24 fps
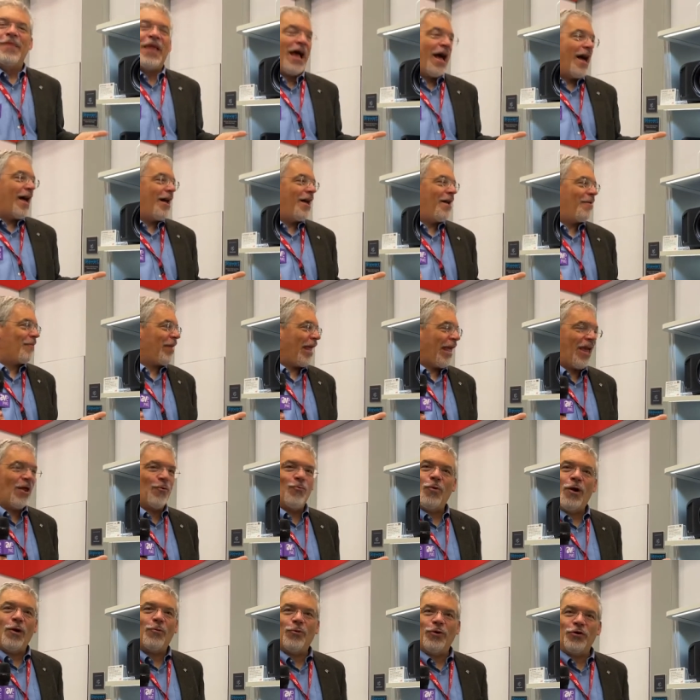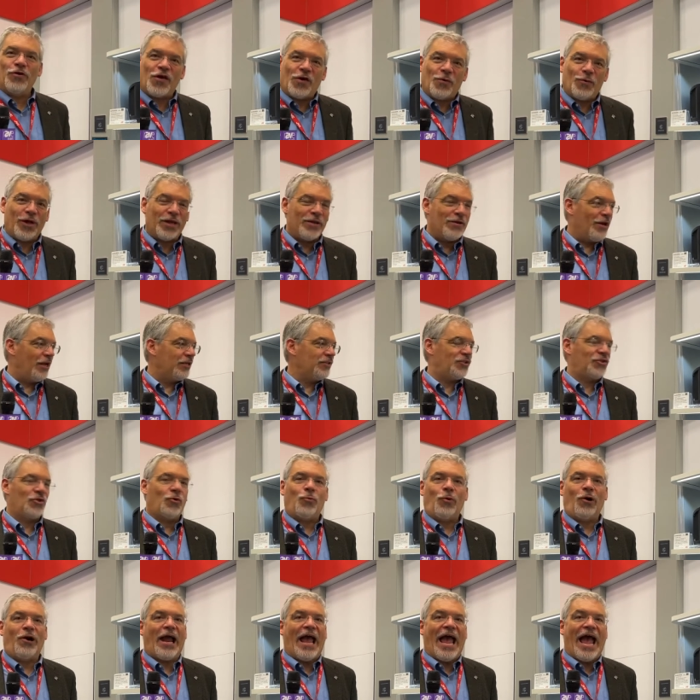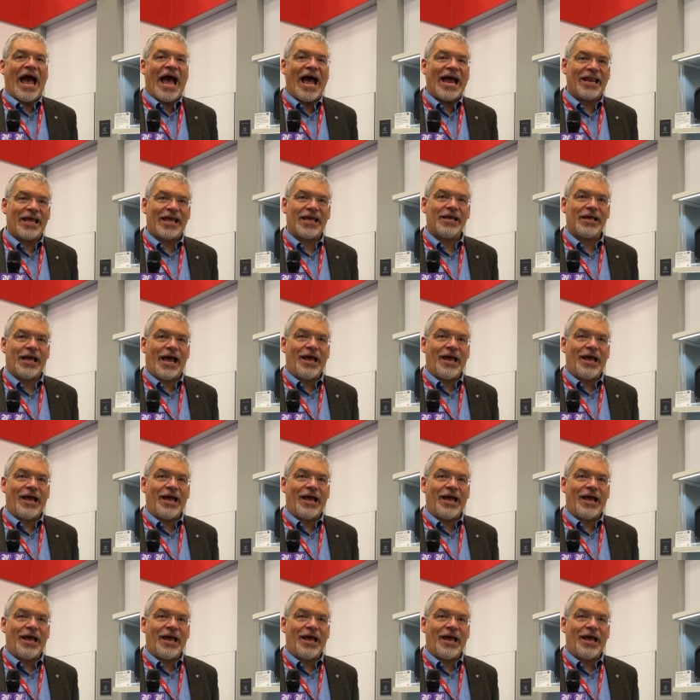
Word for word: Um, and what we're doing, so we're adding,